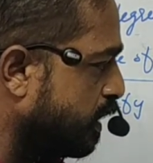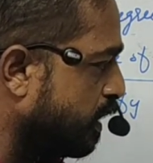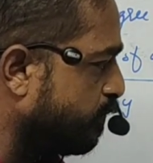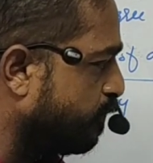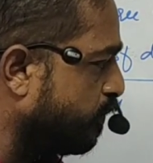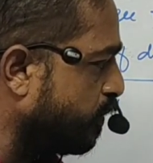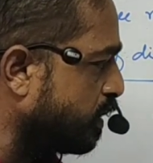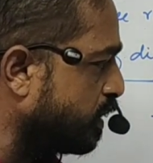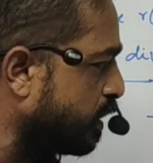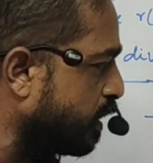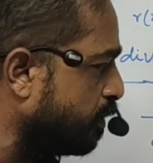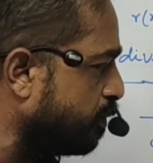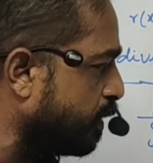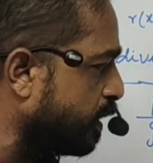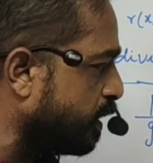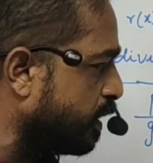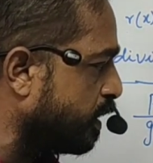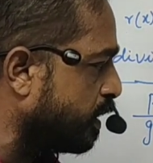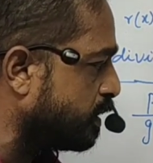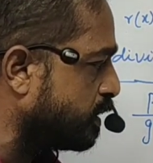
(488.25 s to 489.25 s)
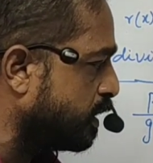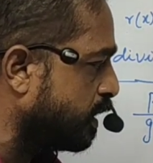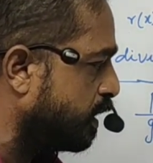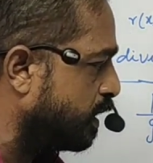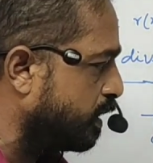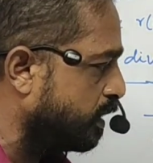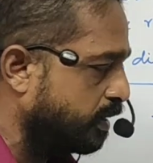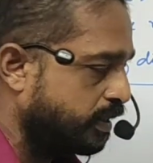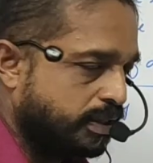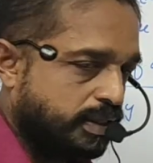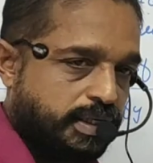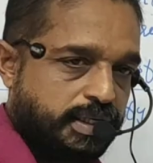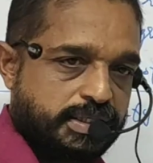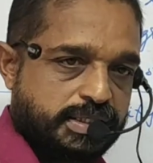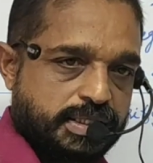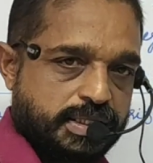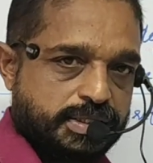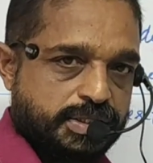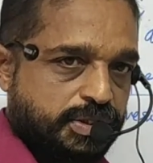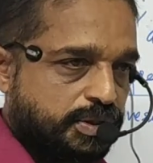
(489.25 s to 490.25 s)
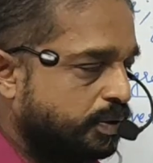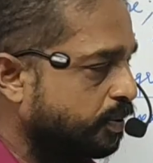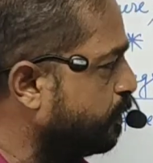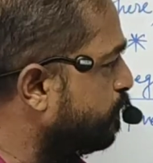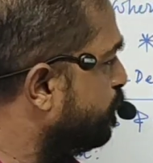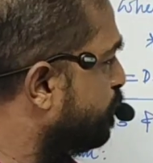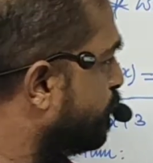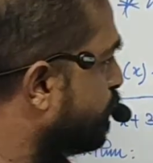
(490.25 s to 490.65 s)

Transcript: Therefore the remainder is 0.